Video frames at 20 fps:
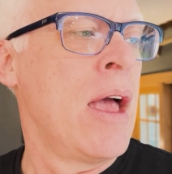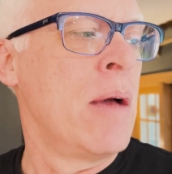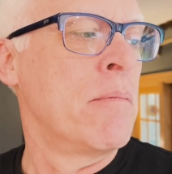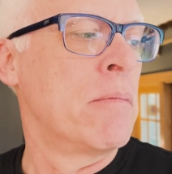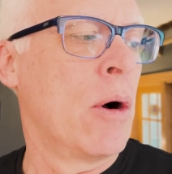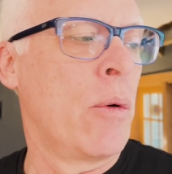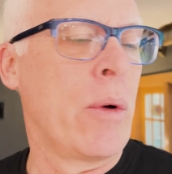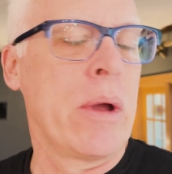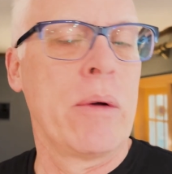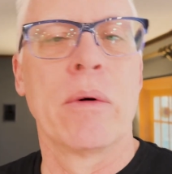
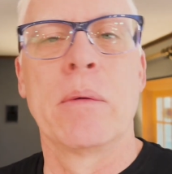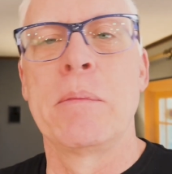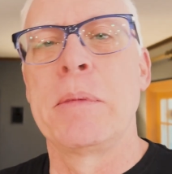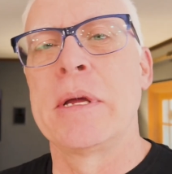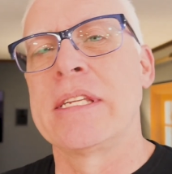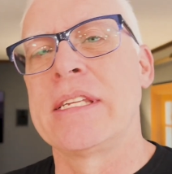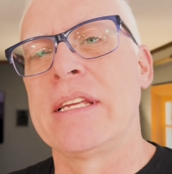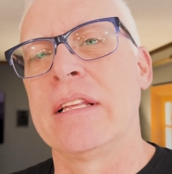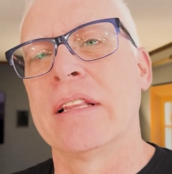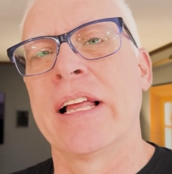But we were
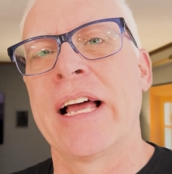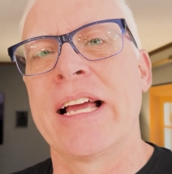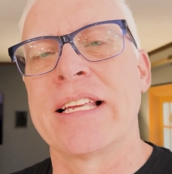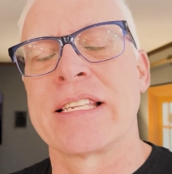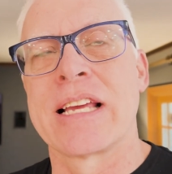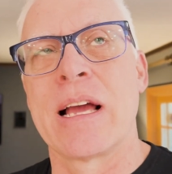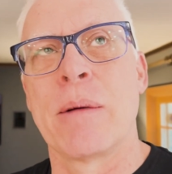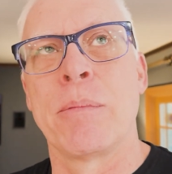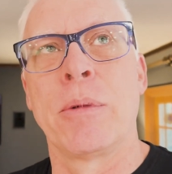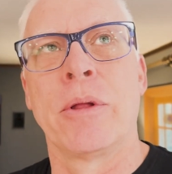busy the last
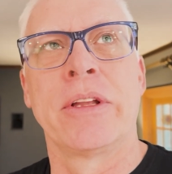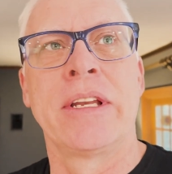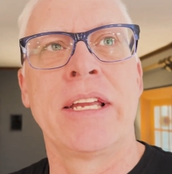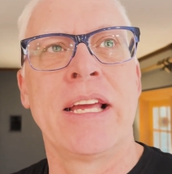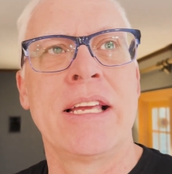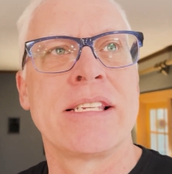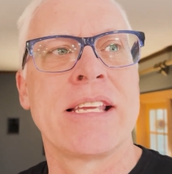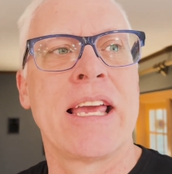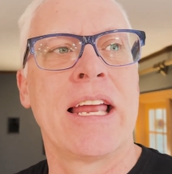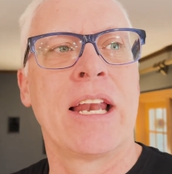couple of
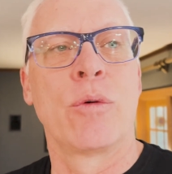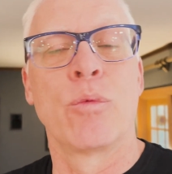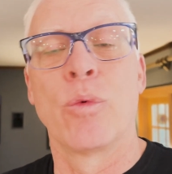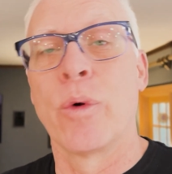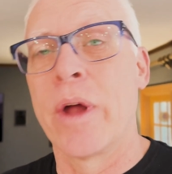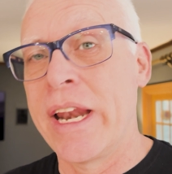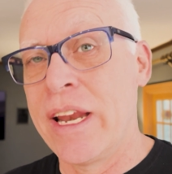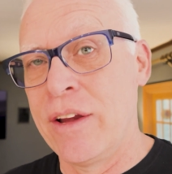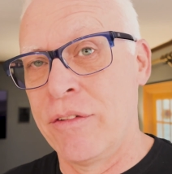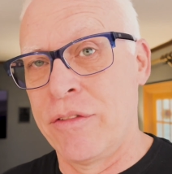days getting
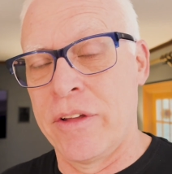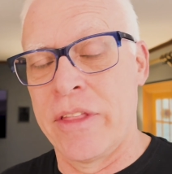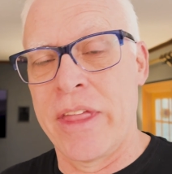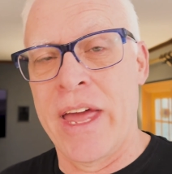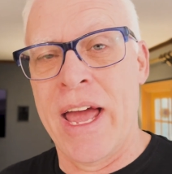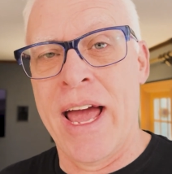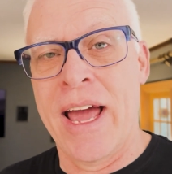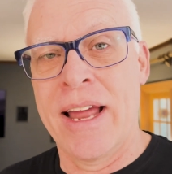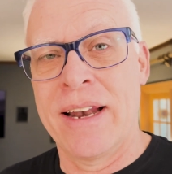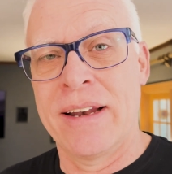ready for
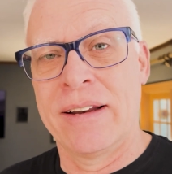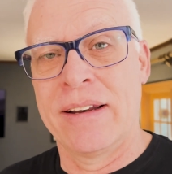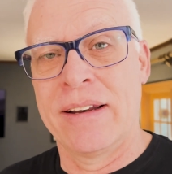that.